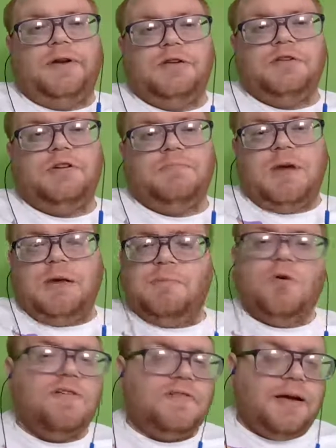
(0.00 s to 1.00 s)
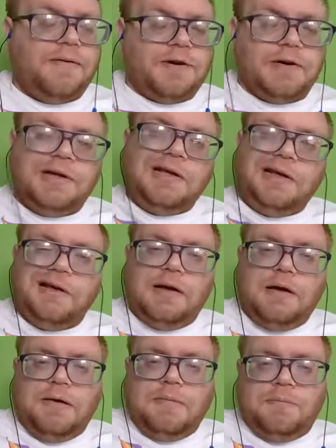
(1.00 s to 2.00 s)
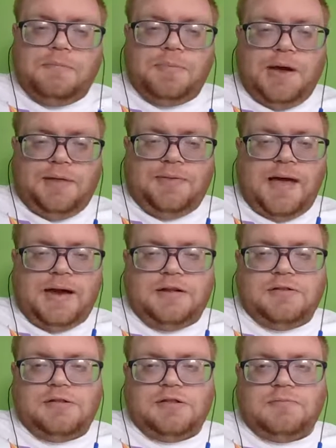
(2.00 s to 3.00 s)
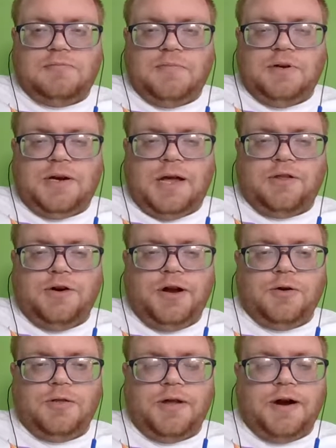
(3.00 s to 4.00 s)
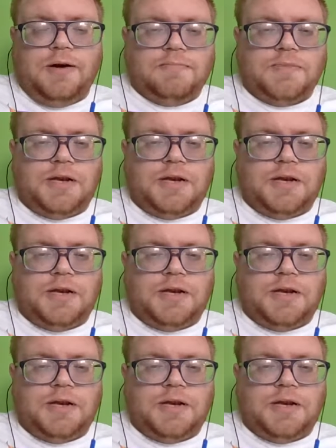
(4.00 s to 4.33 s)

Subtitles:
and I should have made more of an effort. But that is neither here nor there.